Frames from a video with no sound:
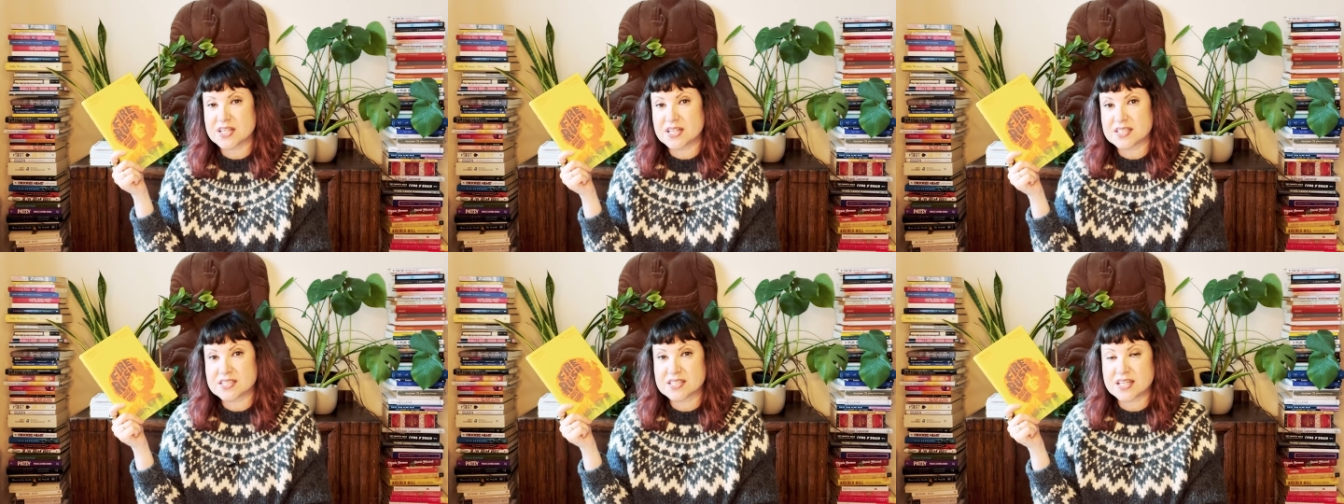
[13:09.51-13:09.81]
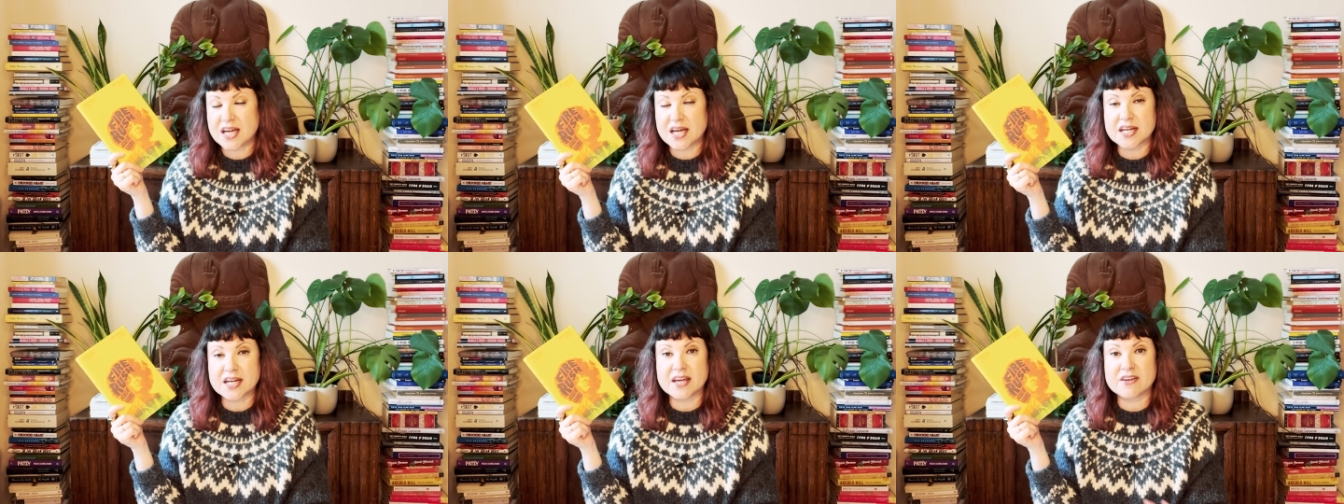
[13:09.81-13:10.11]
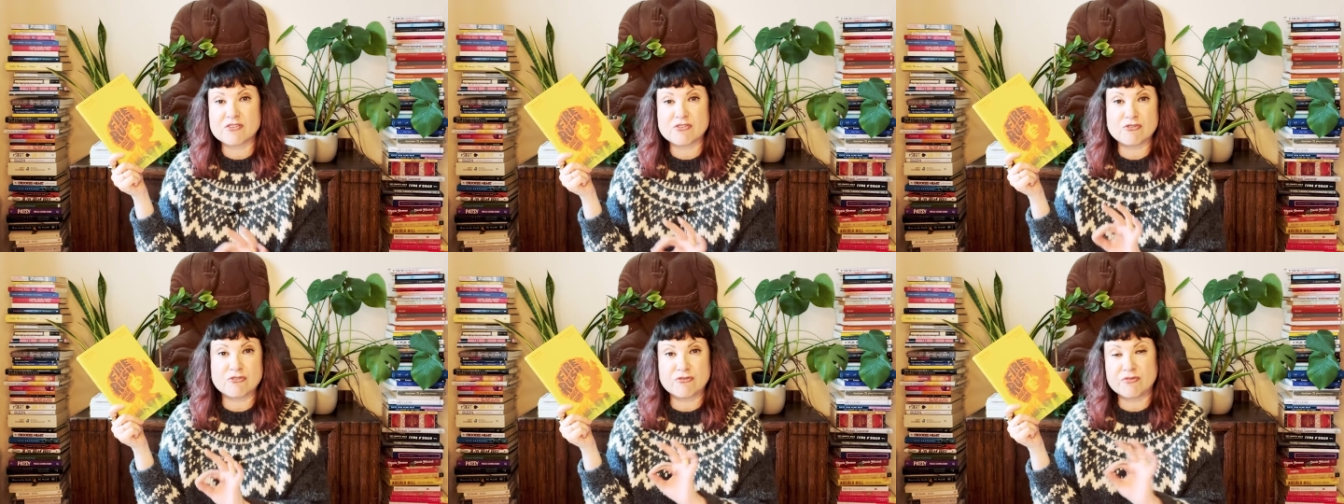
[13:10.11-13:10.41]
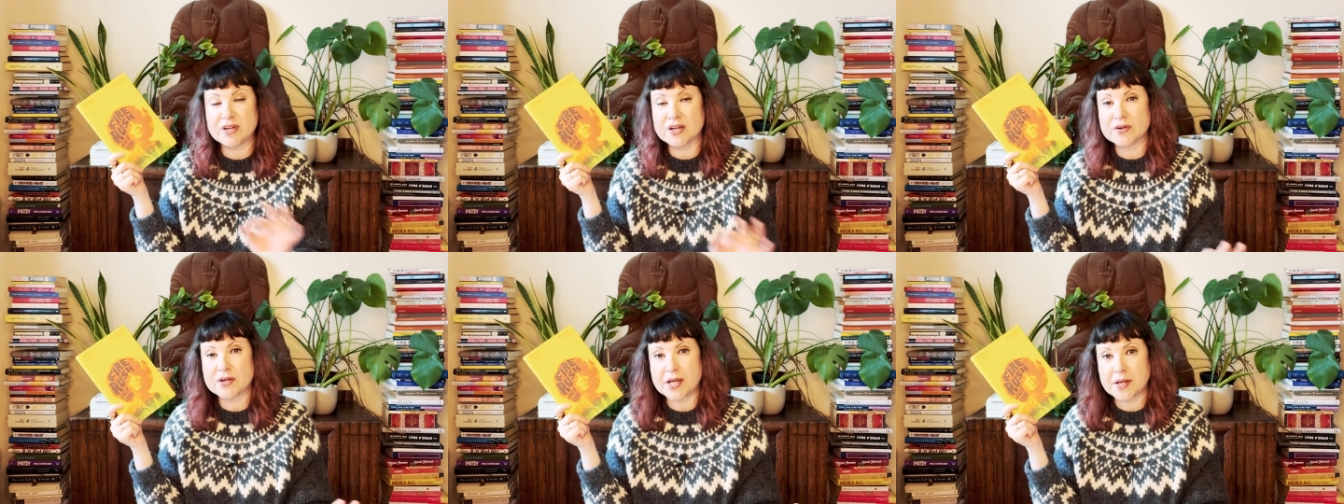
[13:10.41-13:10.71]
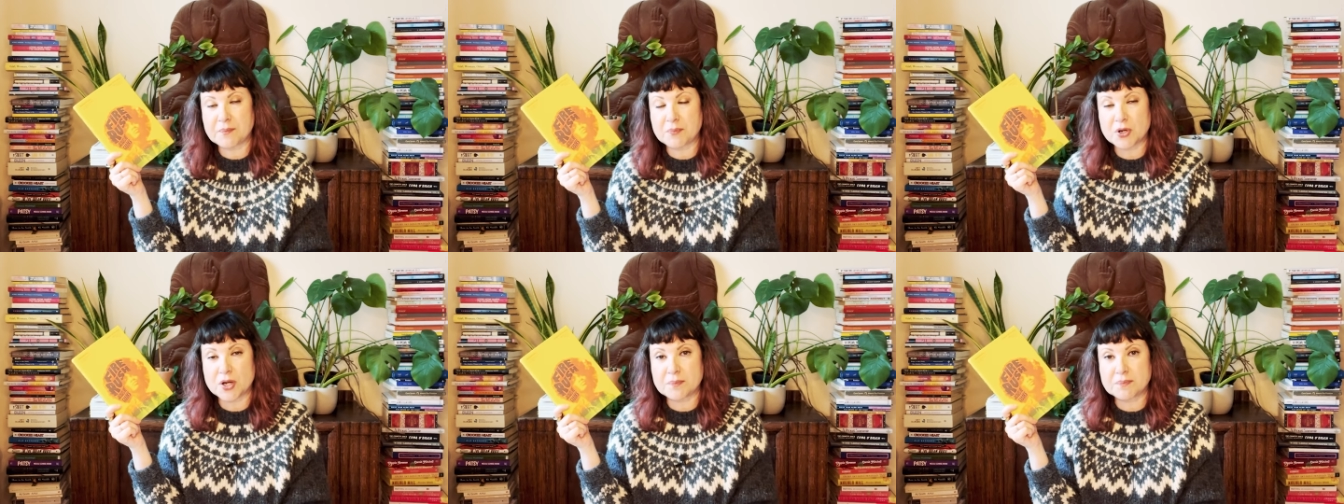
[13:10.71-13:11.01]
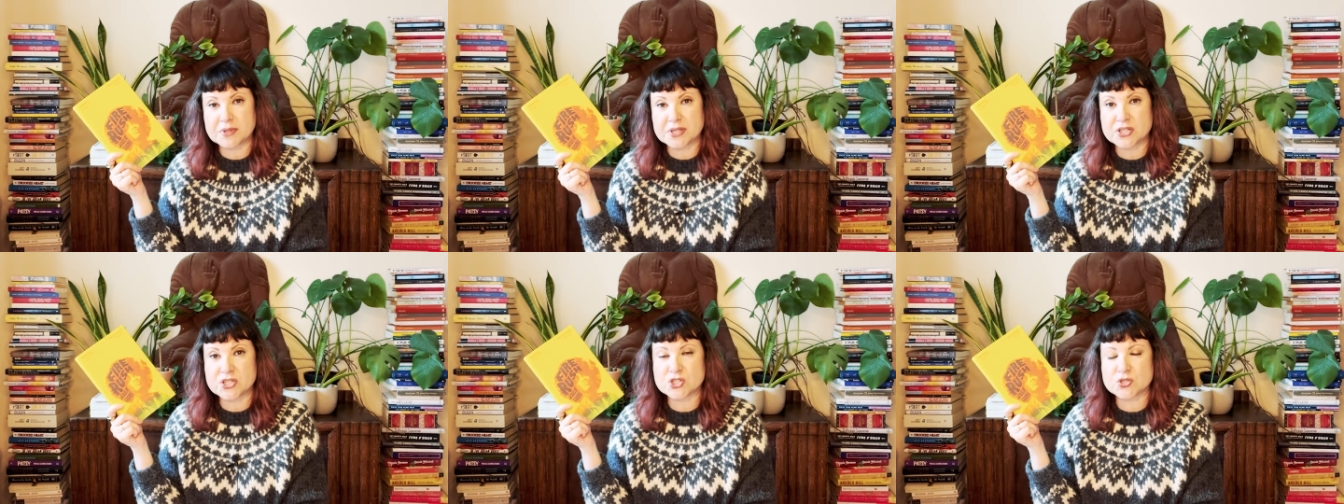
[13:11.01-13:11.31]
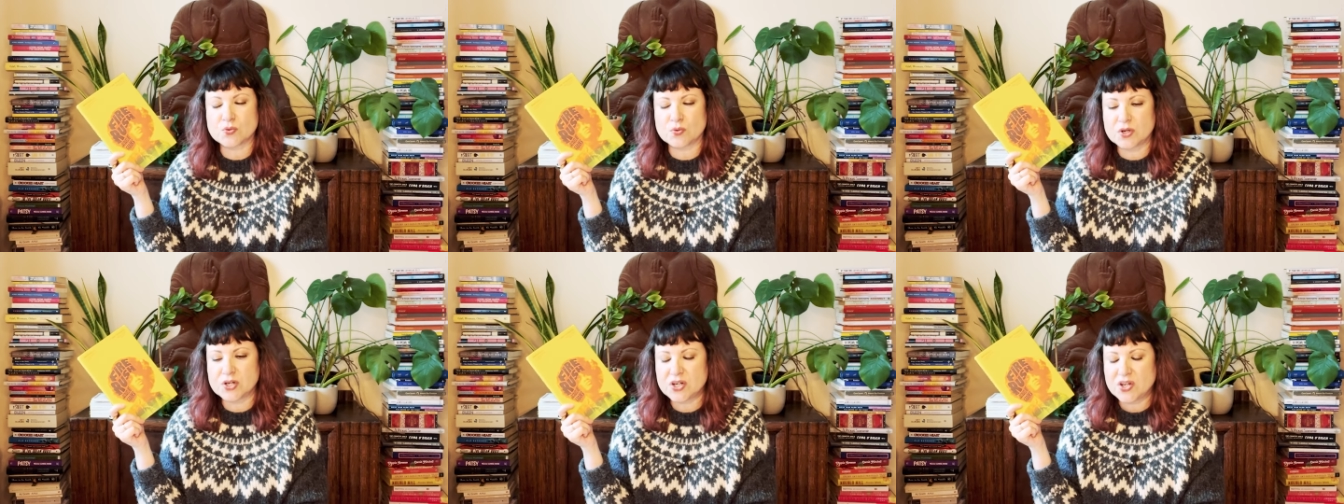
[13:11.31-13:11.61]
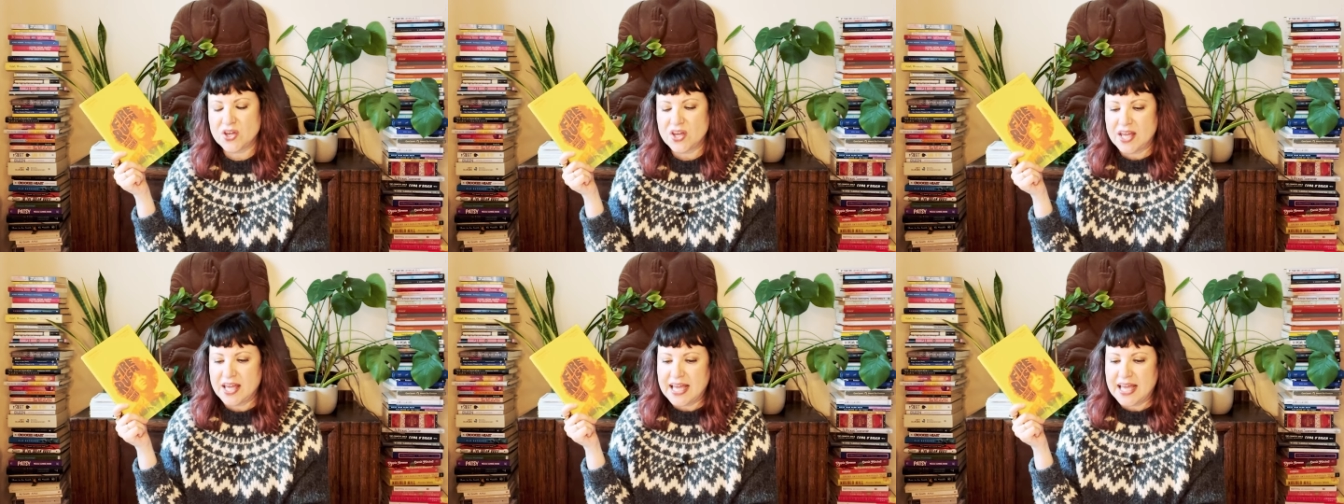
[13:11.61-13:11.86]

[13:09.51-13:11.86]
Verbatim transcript: is cut very abruptly short